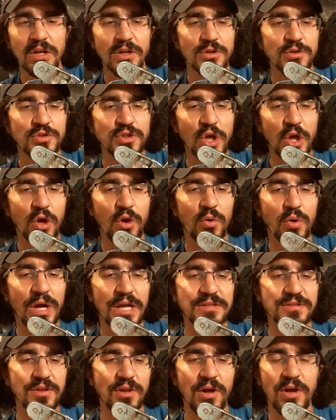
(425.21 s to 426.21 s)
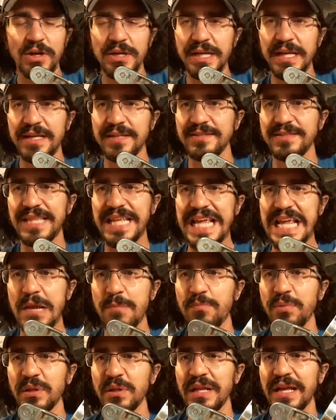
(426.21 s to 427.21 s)
So as long as the
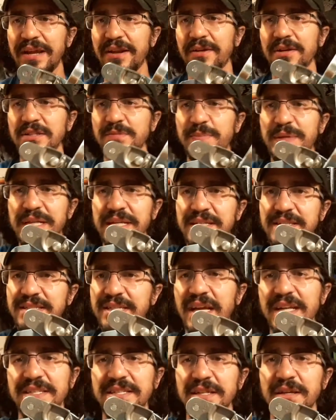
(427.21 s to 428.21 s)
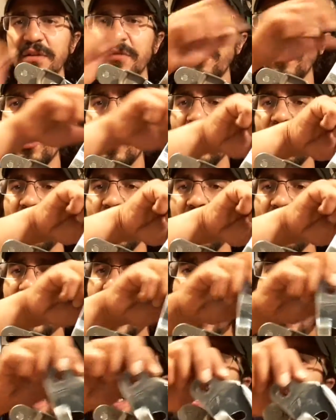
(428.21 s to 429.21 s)
belayer is being attentive
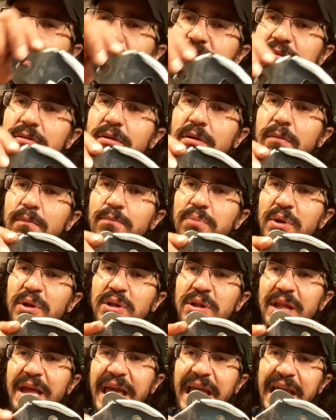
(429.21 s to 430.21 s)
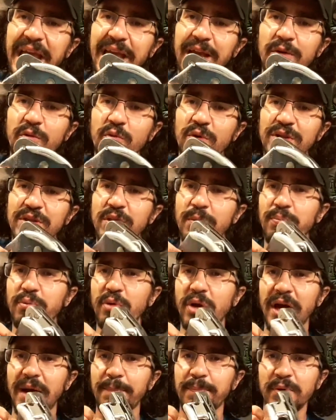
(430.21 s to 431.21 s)
and belaying with the
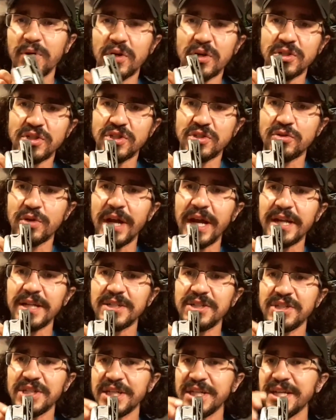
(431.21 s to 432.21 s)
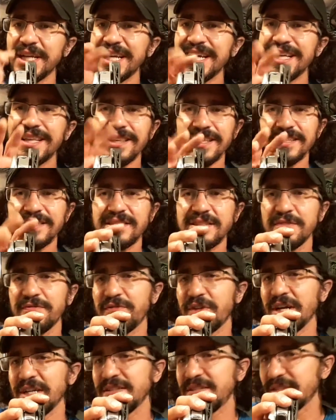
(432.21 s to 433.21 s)
proper strategy, this
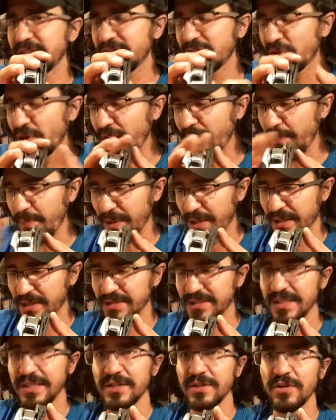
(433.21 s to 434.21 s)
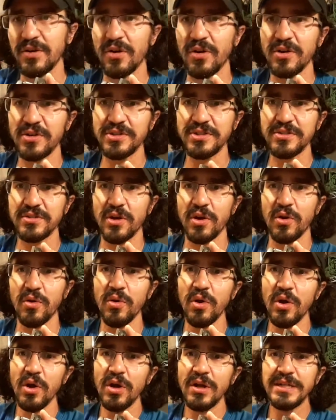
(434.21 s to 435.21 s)
device is great because it can
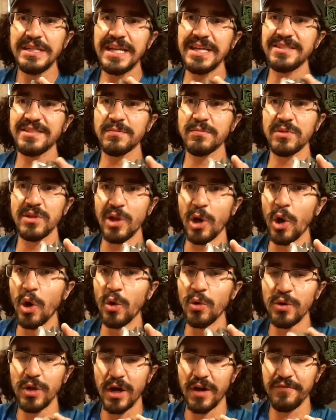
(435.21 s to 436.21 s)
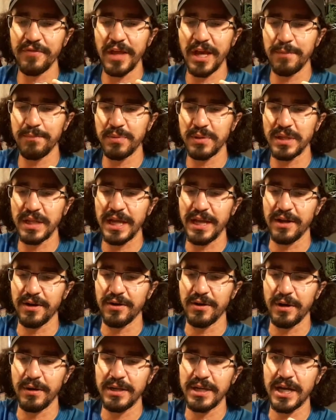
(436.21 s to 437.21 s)
also take some load off that
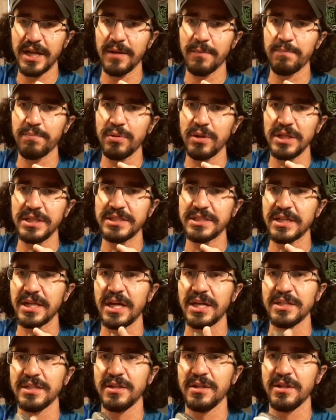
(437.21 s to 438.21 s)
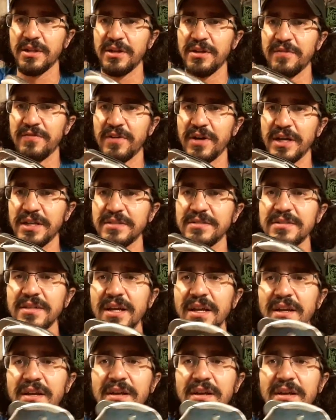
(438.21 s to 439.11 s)
belayer and kind of place it onto the device.